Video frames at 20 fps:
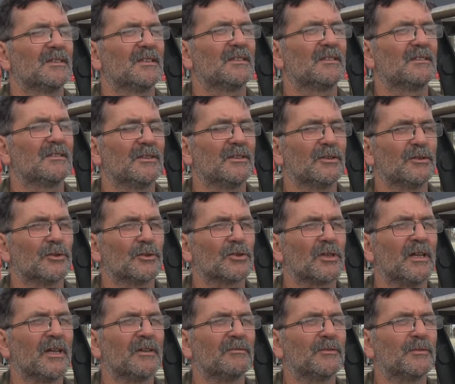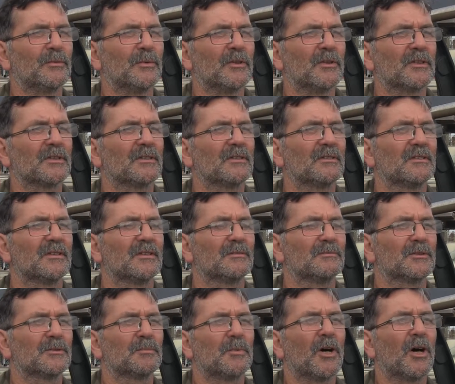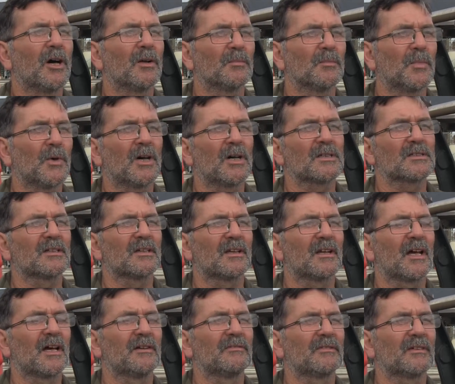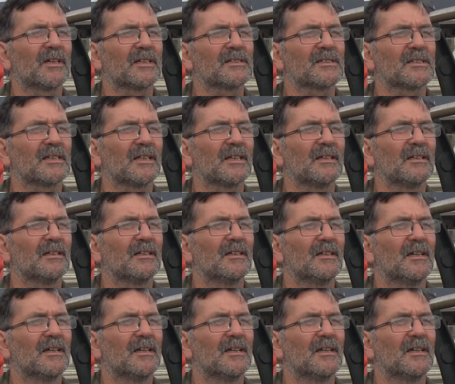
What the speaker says: You just lived with it. It was part and parcel of life, let's say.